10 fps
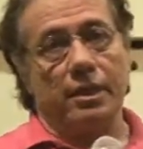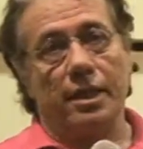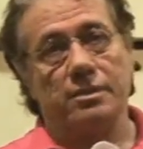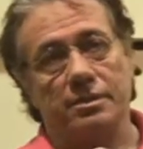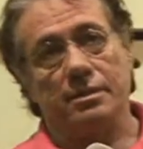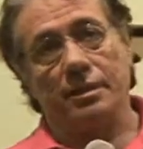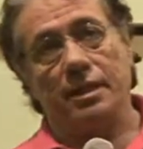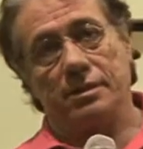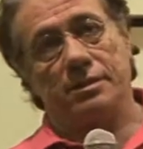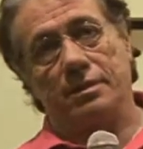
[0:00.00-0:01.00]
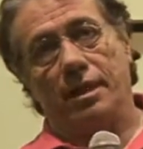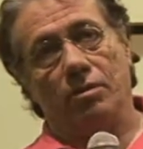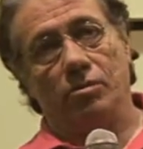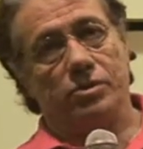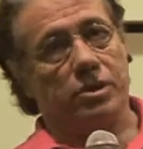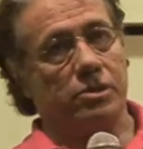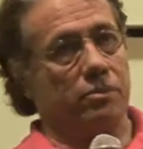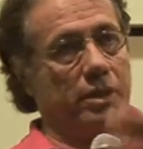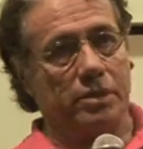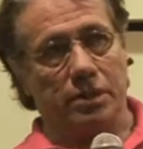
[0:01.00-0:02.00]
that's that's that whole
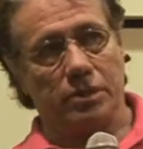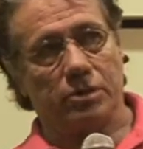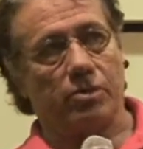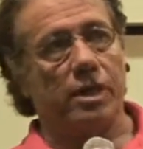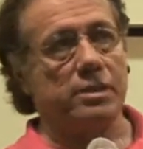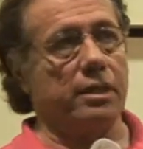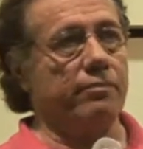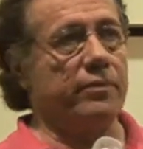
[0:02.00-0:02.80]
situation is crazy.